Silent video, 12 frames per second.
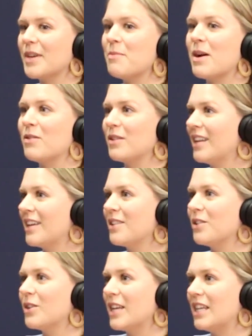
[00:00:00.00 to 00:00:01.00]
about like
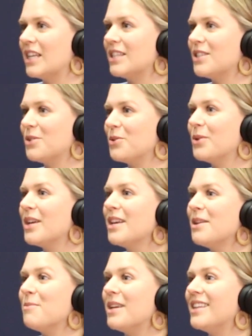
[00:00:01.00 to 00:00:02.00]
looking into
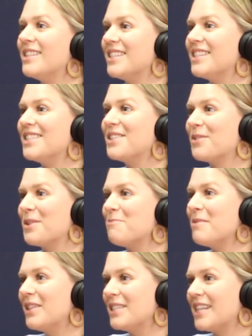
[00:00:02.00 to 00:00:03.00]
being a dentist for the
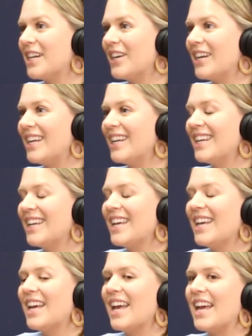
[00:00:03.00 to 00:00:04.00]
military.
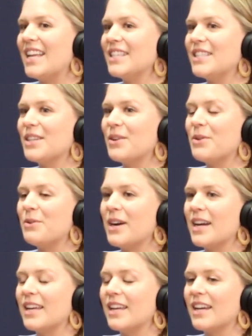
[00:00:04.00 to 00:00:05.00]
And so
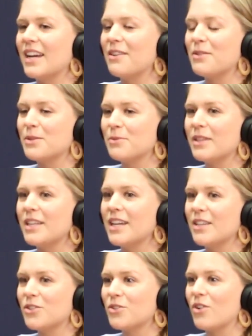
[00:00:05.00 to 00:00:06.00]
I was really
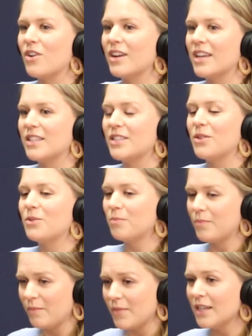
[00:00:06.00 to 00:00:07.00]
headstrong
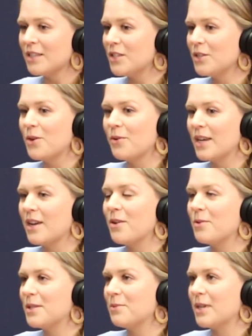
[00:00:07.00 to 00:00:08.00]
into knowing I
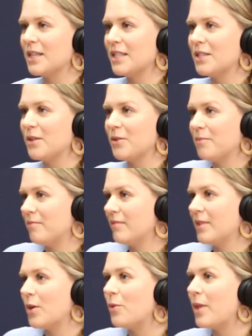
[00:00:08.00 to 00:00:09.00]
always wanted to
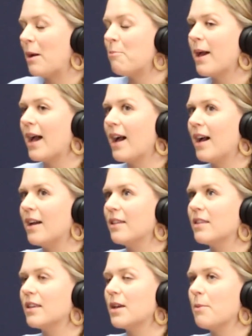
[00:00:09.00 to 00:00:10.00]
go that
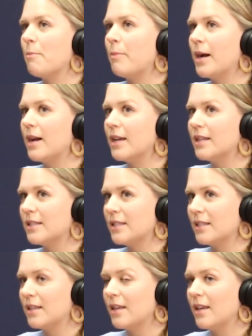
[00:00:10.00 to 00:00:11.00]
path.
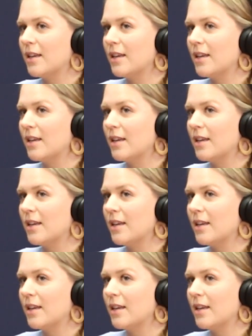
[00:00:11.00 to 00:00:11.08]
But